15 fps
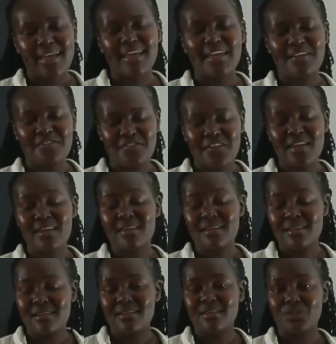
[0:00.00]

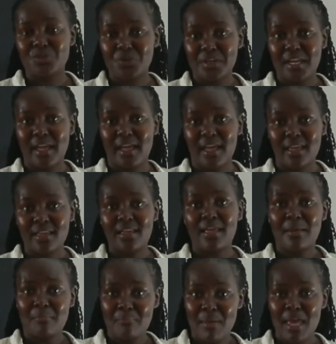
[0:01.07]
Even today,
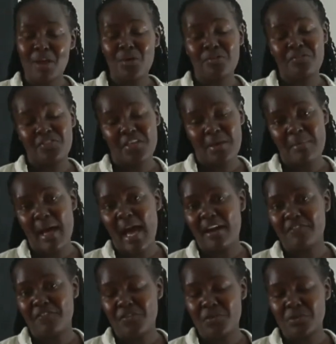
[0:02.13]
many people
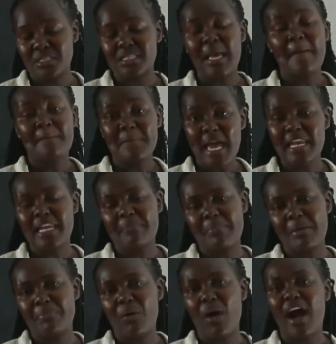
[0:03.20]
have
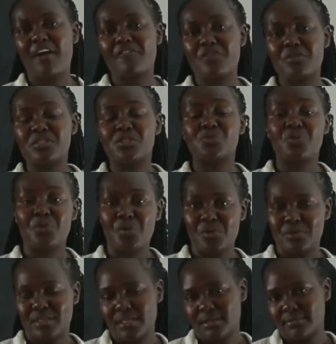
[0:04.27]
used
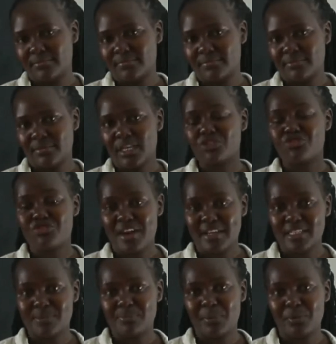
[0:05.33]
road
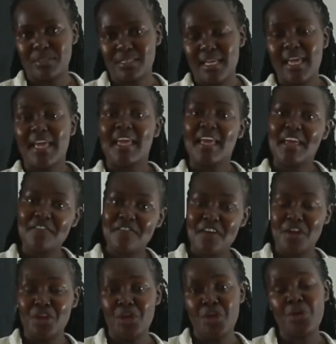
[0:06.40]
transport.
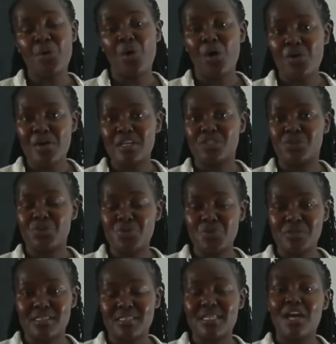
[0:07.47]
Even you always
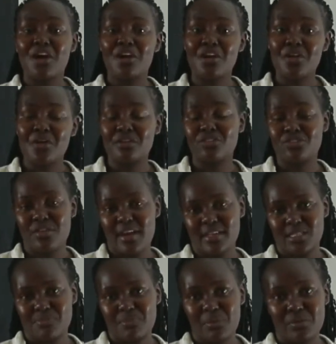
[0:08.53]
use road
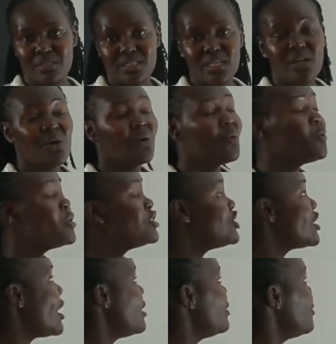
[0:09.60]
transport. We
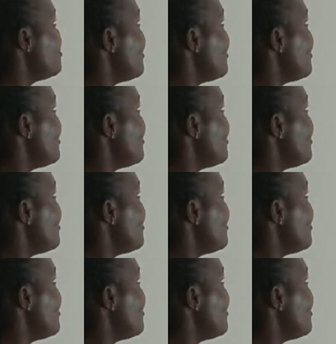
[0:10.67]
shall know